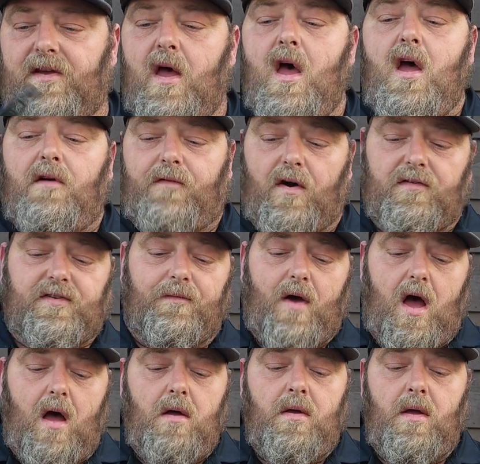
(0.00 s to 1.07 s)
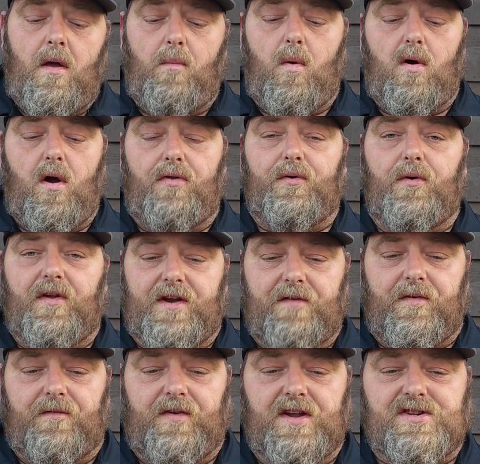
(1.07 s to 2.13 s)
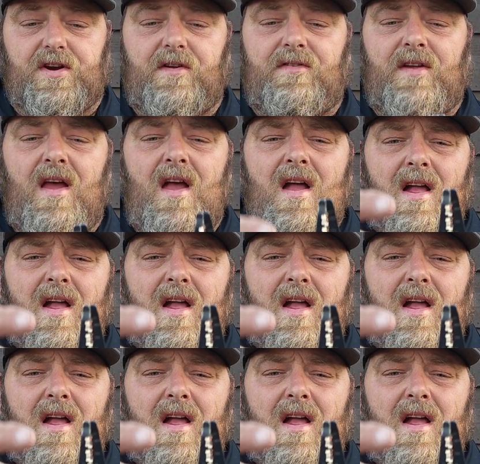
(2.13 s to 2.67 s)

First of all, we'll go through the different features.